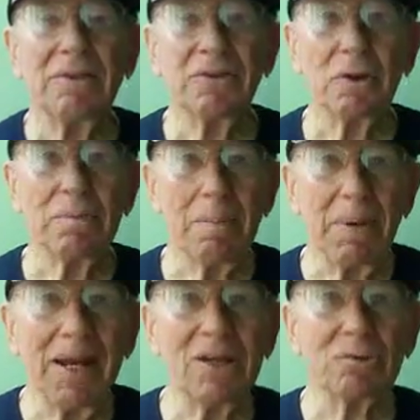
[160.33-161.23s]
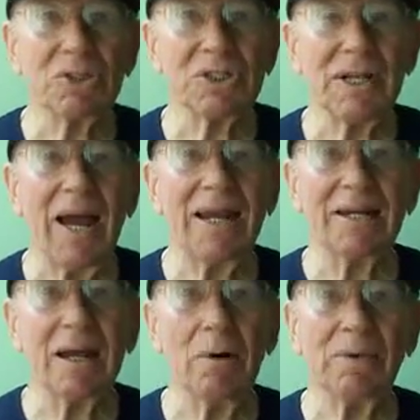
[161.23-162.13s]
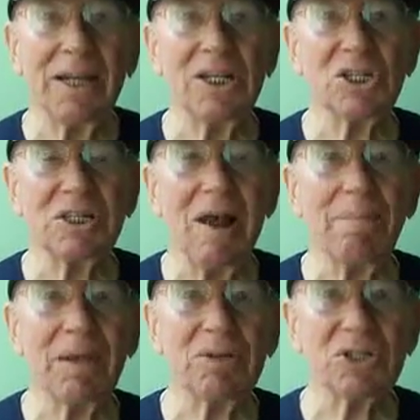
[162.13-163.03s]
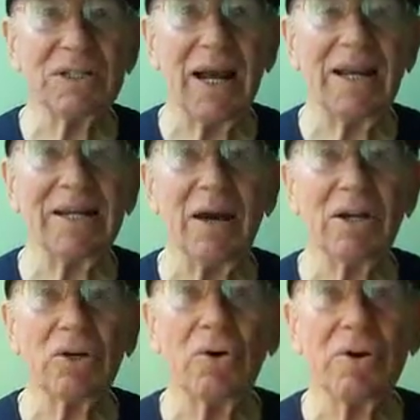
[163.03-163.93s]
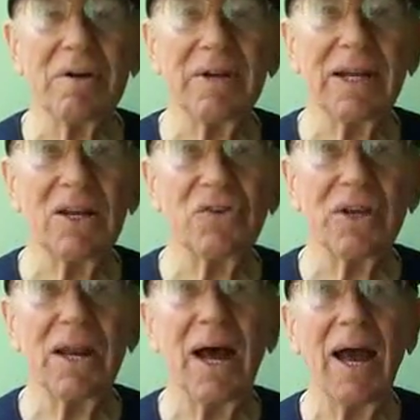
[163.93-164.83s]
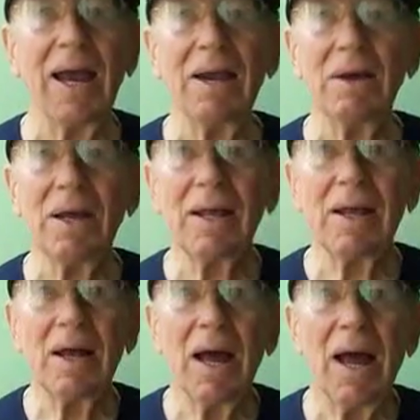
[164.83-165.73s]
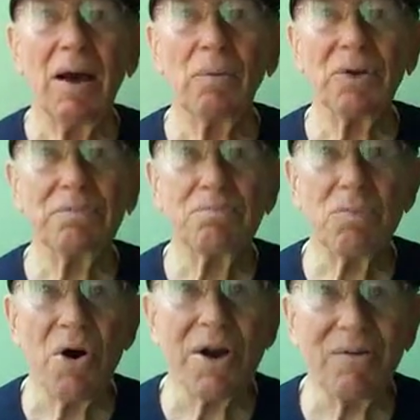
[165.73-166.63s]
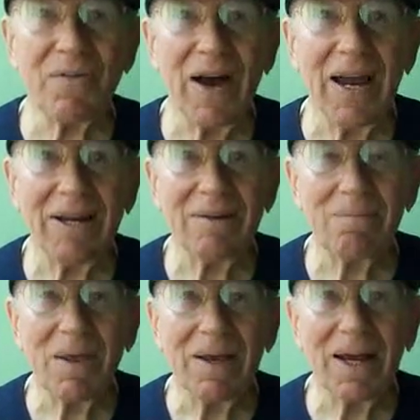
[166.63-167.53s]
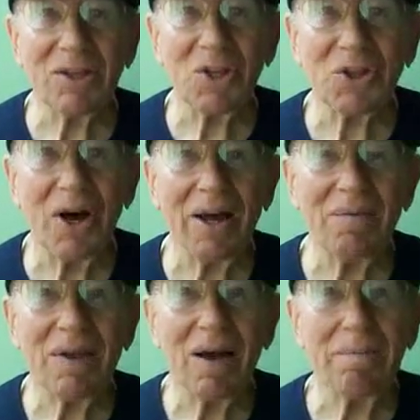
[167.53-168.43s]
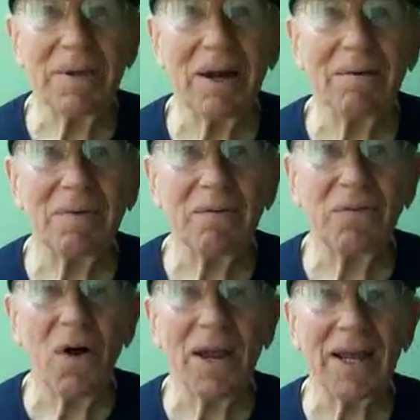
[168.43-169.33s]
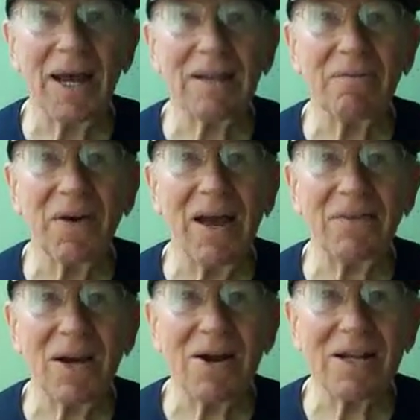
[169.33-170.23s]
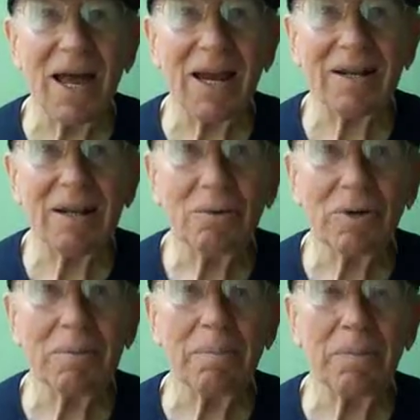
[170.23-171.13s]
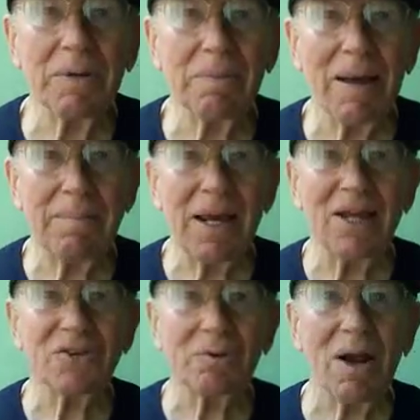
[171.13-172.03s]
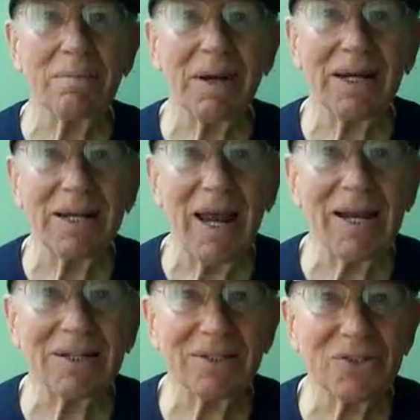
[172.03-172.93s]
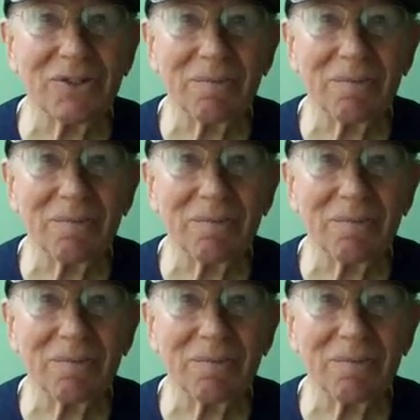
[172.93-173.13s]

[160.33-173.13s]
So the pants were sliding down. With each step, they were sliding down a quarter of an inch. And I was mortified at the thought of falling on the 5-yard line with my pants around my ankles.